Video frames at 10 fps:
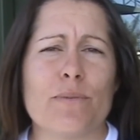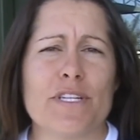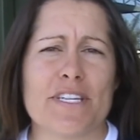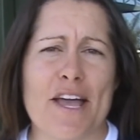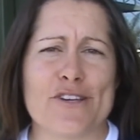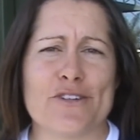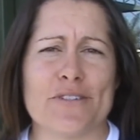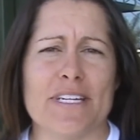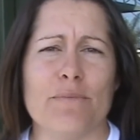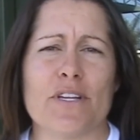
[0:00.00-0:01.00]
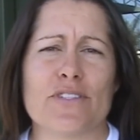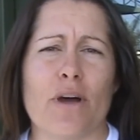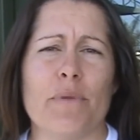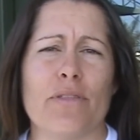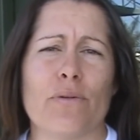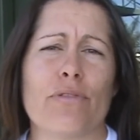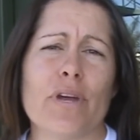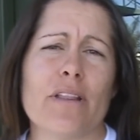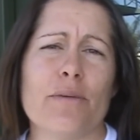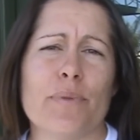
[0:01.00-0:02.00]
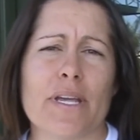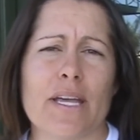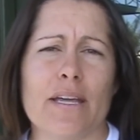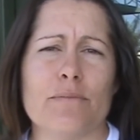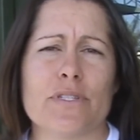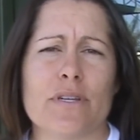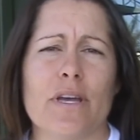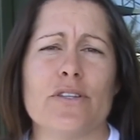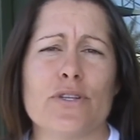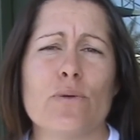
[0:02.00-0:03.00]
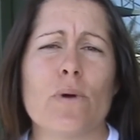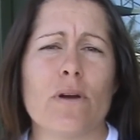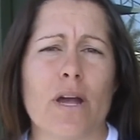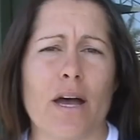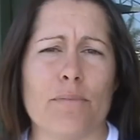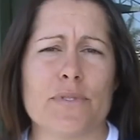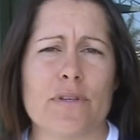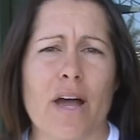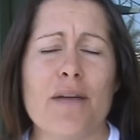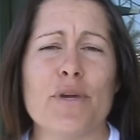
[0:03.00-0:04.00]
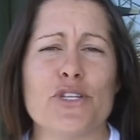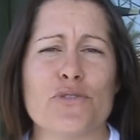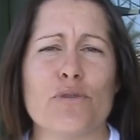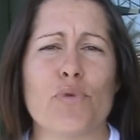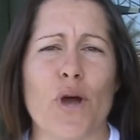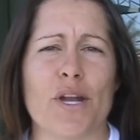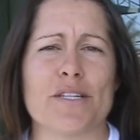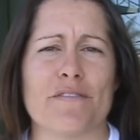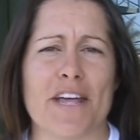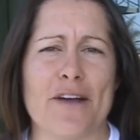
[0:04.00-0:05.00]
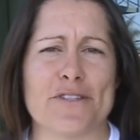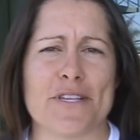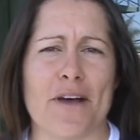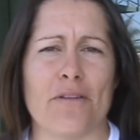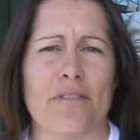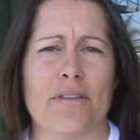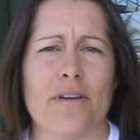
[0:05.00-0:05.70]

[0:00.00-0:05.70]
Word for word: Women's National Team that saw me through three Olympic Games and two World Cups, I am a true product of Cal South.